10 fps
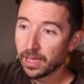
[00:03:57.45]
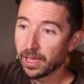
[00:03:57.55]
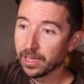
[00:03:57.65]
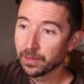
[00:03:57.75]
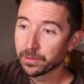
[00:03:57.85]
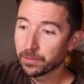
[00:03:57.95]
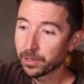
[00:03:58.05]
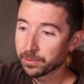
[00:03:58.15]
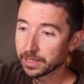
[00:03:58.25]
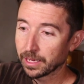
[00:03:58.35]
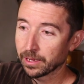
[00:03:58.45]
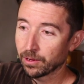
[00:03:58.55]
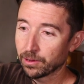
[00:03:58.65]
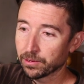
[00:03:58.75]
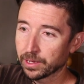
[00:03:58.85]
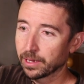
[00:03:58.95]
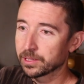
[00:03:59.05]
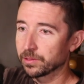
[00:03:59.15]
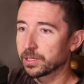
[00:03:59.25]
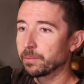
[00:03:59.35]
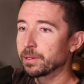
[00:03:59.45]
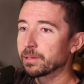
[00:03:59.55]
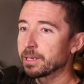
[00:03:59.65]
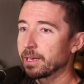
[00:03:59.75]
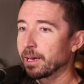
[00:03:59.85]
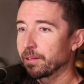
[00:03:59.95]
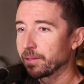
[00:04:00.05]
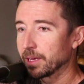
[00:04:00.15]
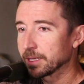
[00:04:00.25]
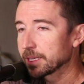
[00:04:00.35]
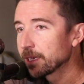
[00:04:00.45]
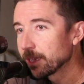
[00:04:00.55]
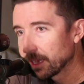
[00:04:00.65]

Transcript: And I'm gonna be able to get all kinds of stability out of this.